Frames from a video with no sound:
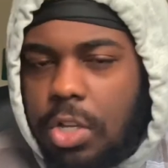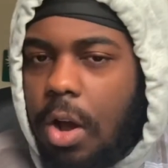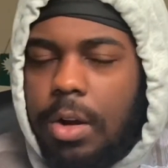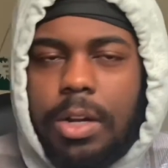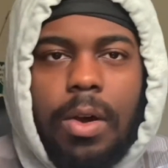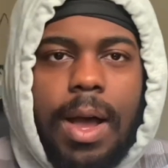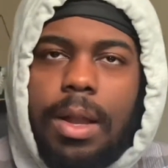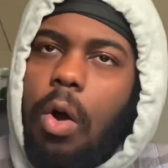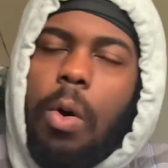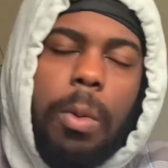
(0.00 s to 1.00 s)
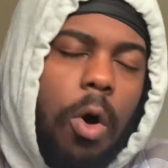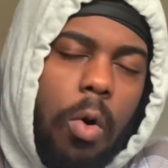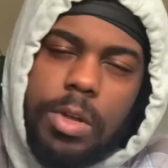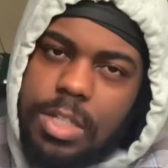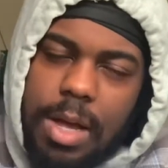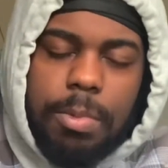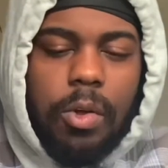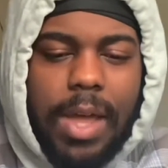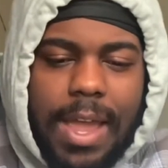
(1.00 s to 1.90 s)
You already know I always upload